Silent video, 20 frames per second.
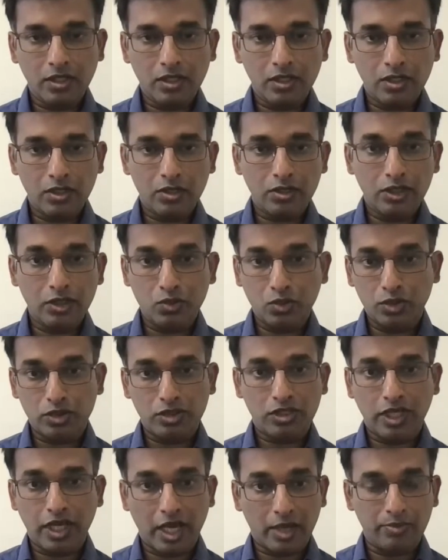This was
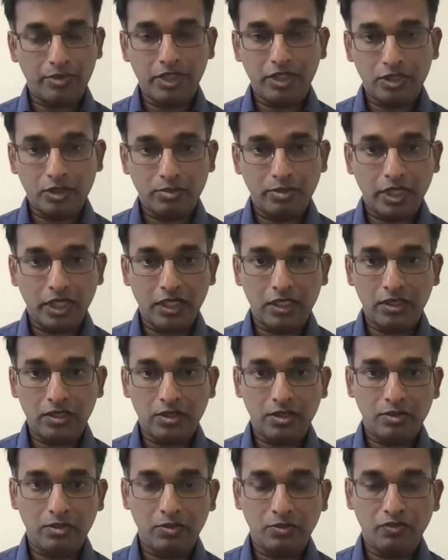the happiest path
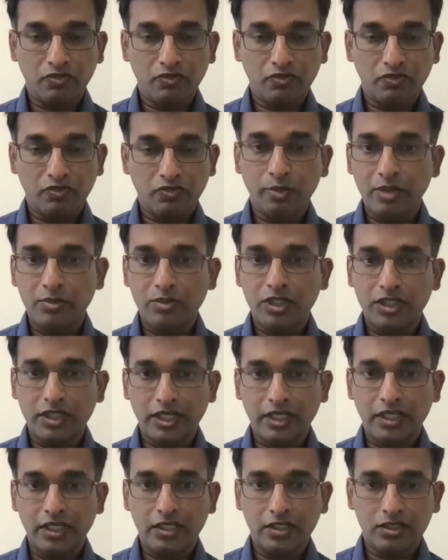for pretty
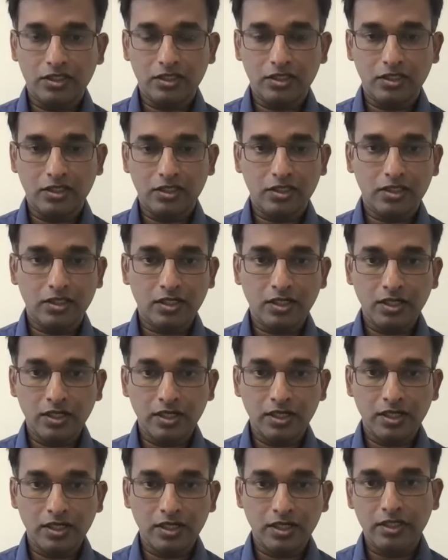much any engineer
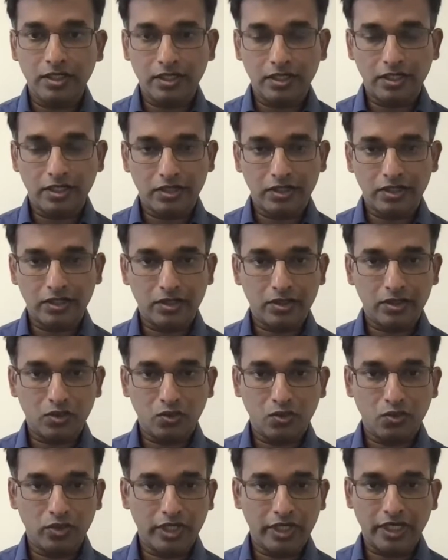in their career,
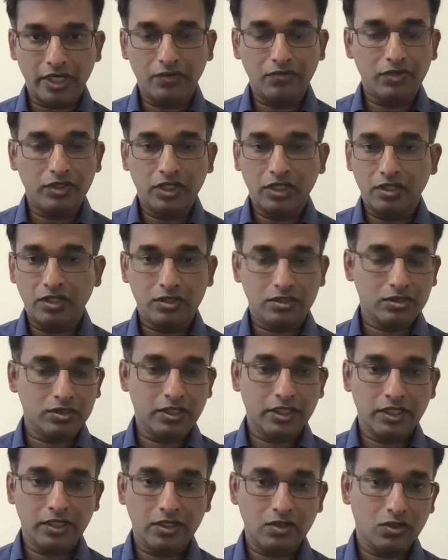where everything is
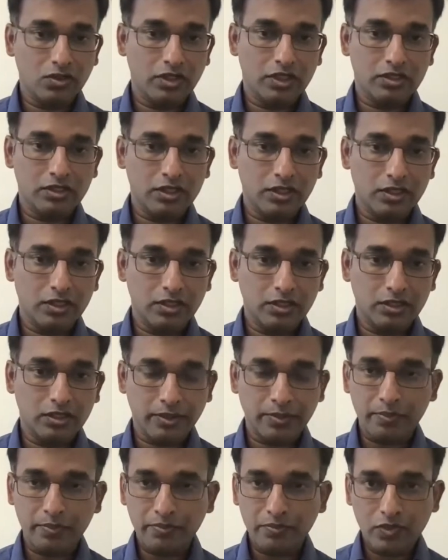done on a single
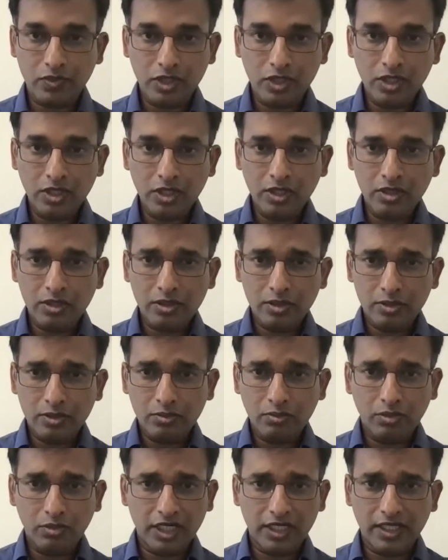thing.
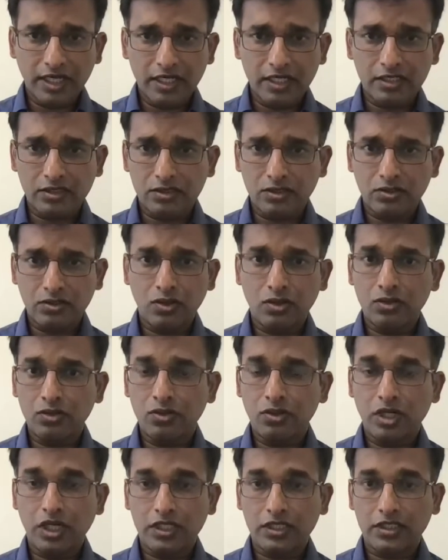But that doesn't
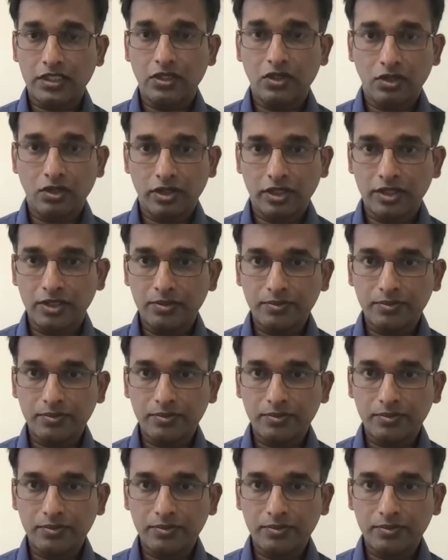want to last long.